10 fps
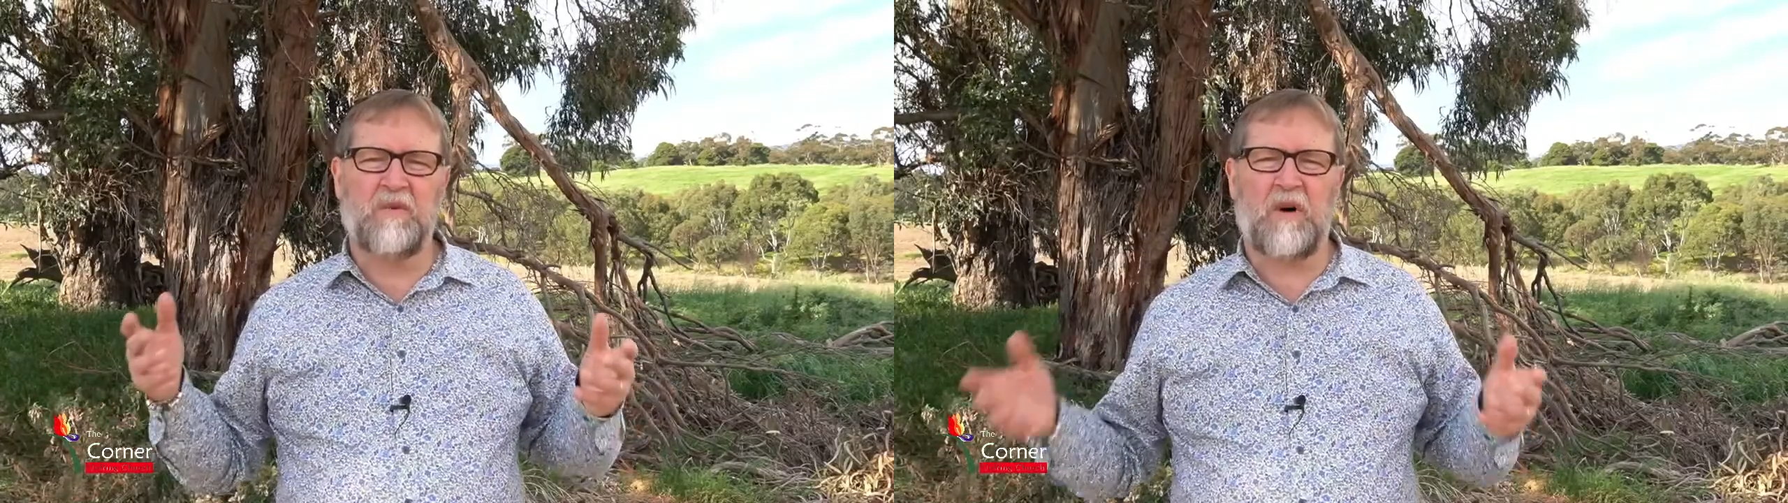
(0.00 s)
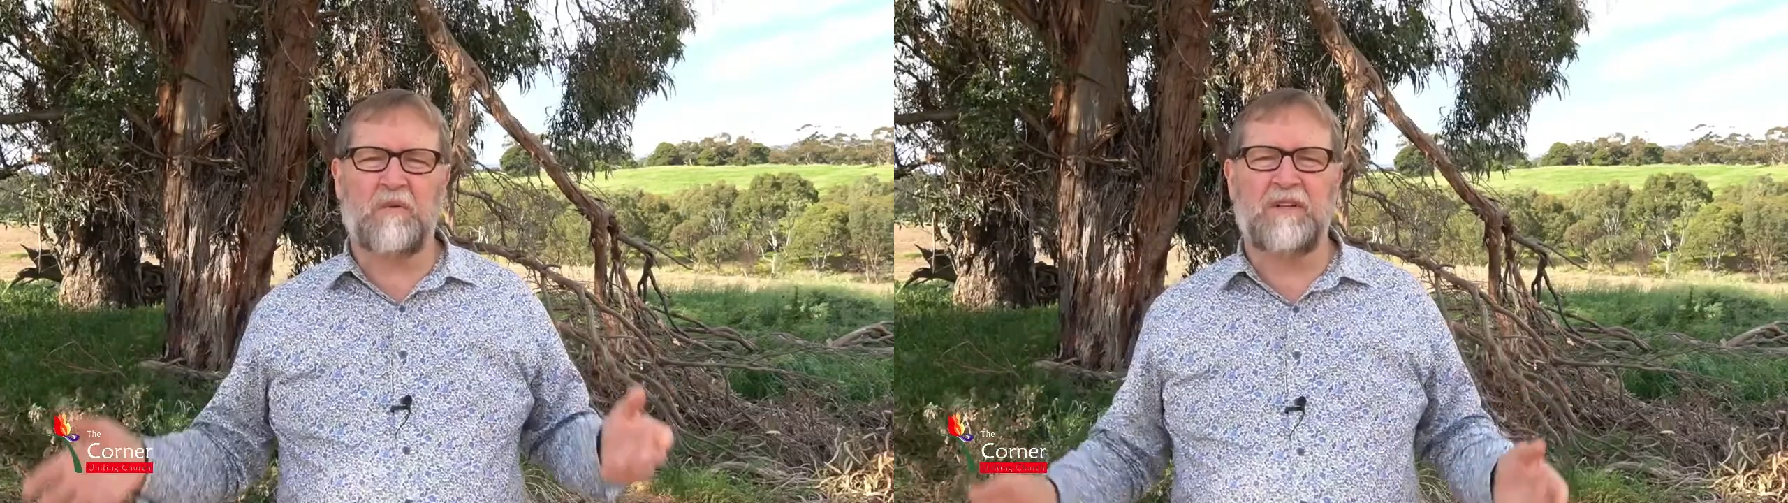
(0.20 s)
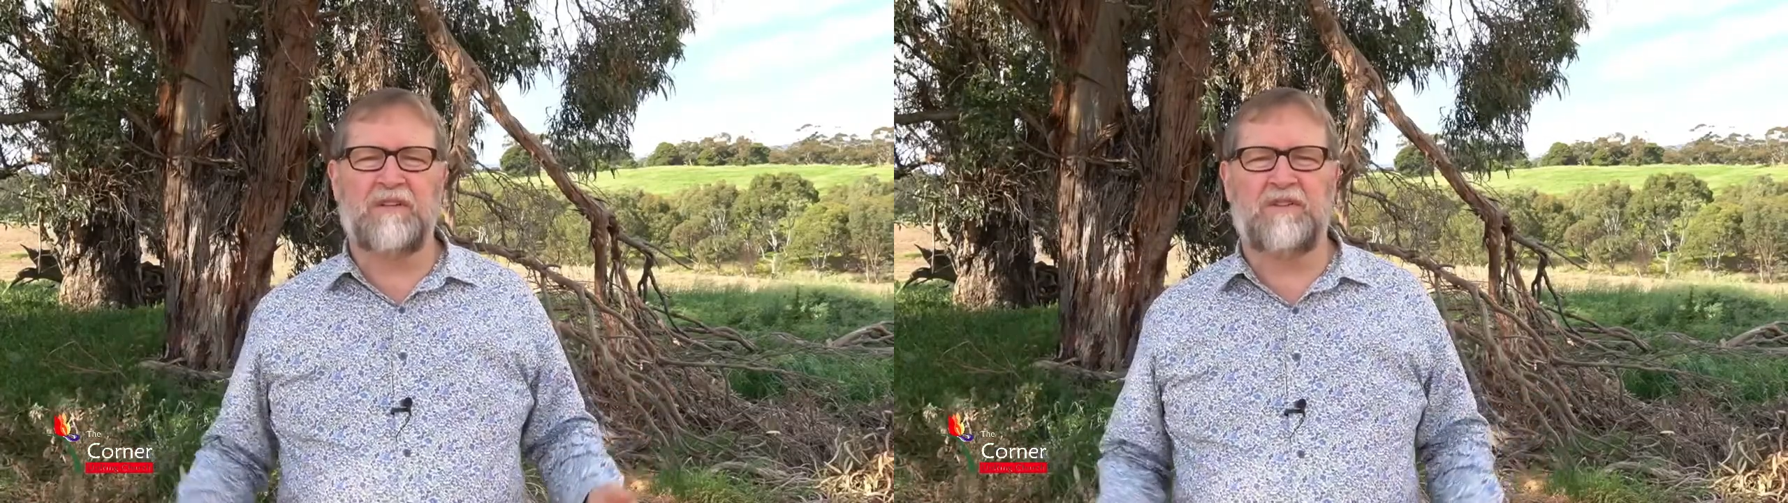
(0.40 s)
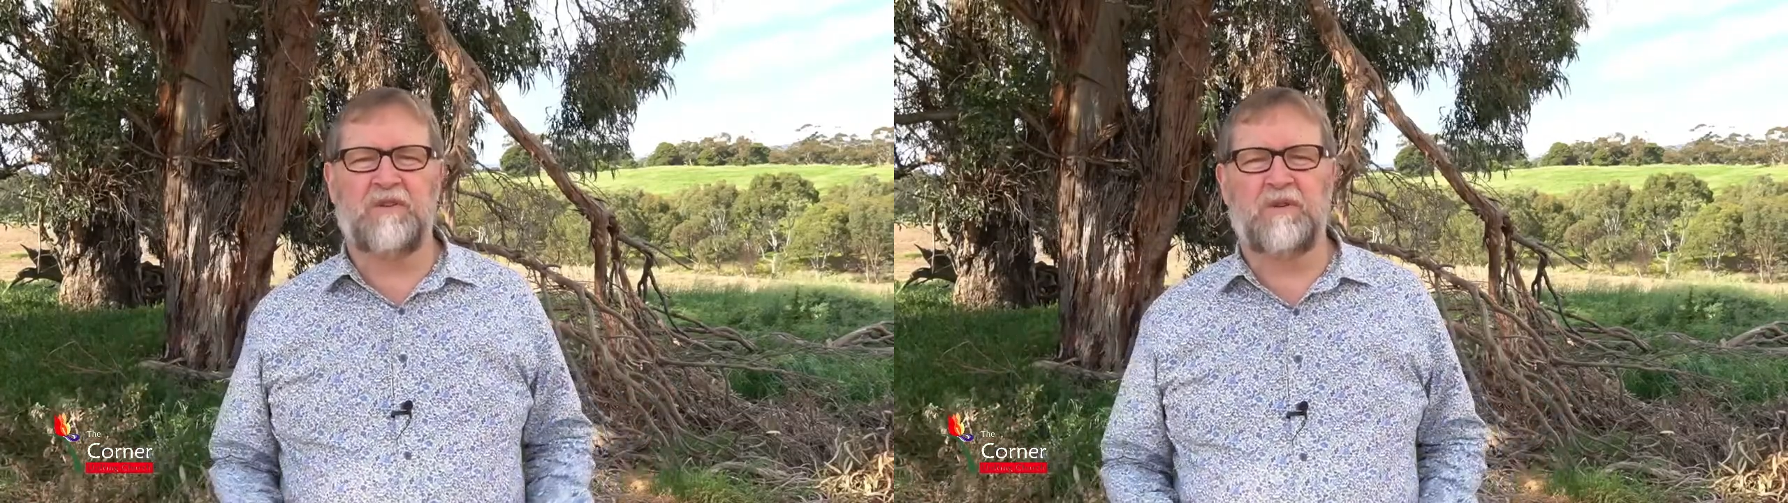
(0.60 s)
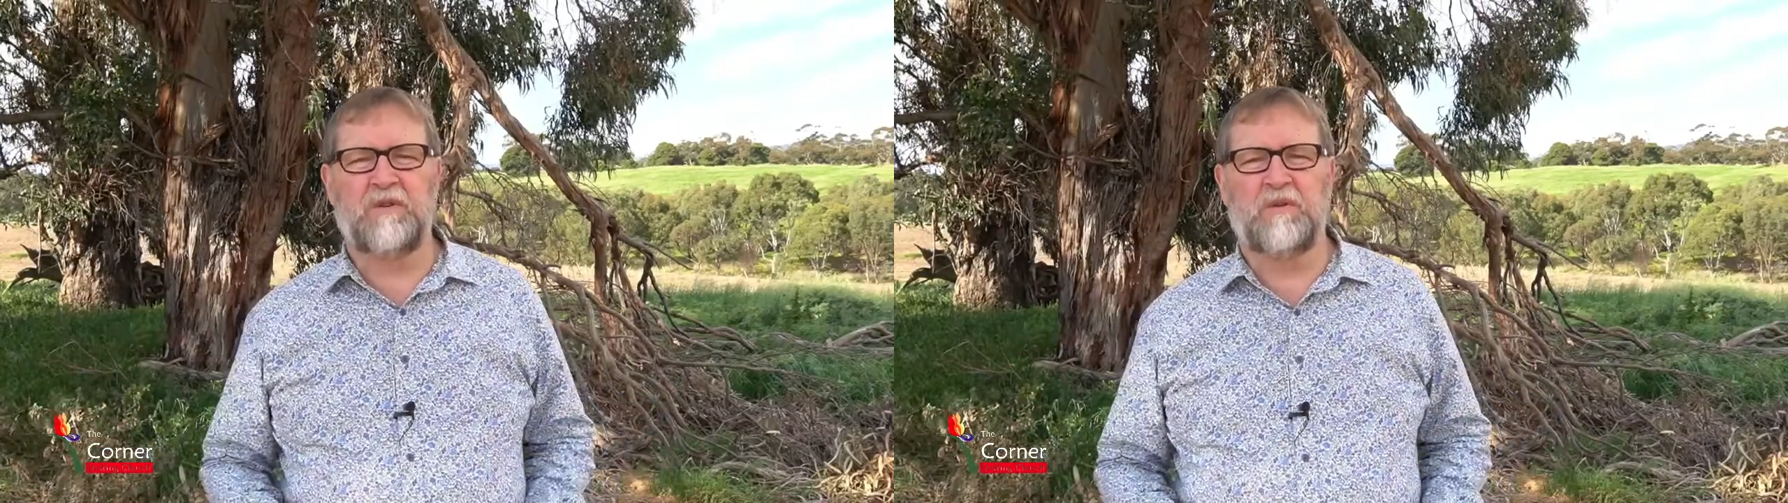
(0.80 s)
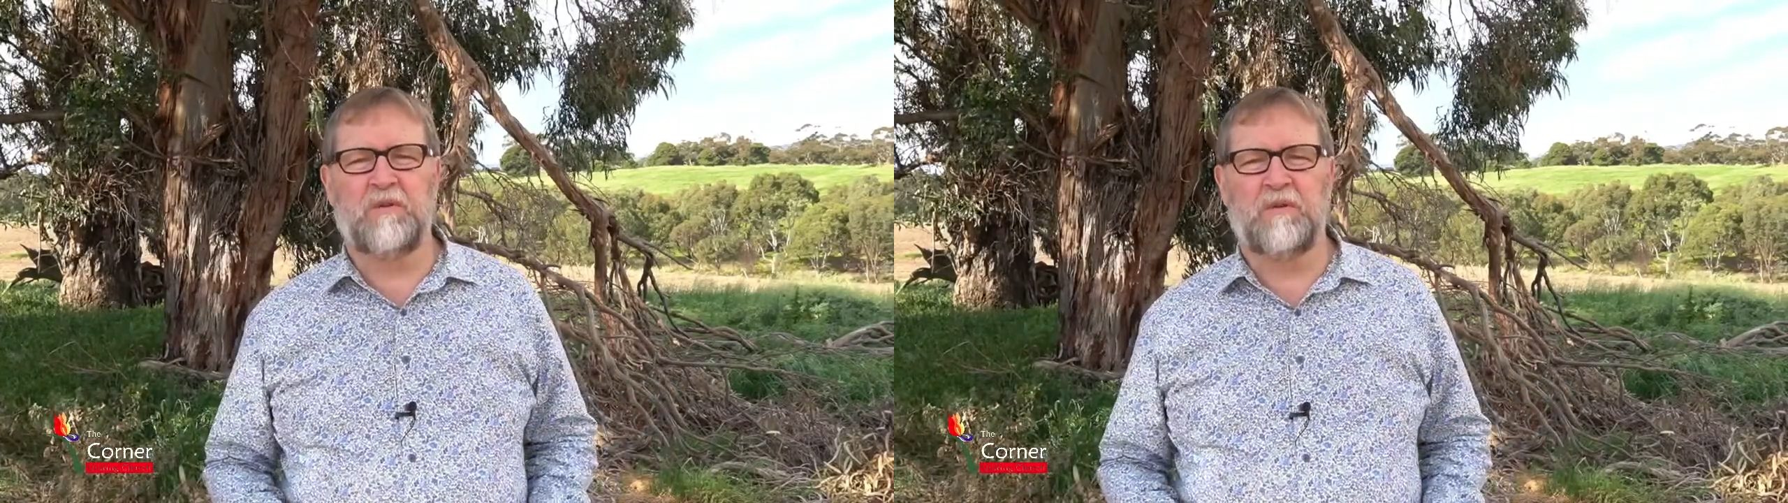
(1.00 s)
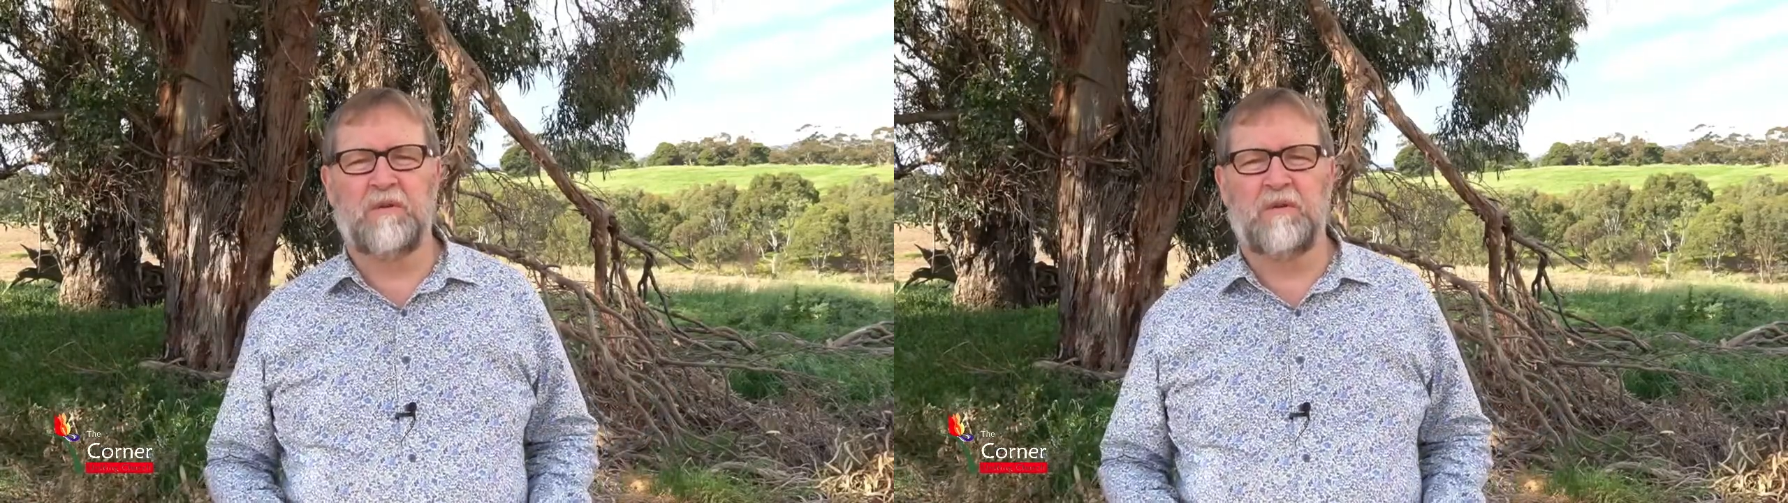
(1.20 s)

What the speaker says: what we do?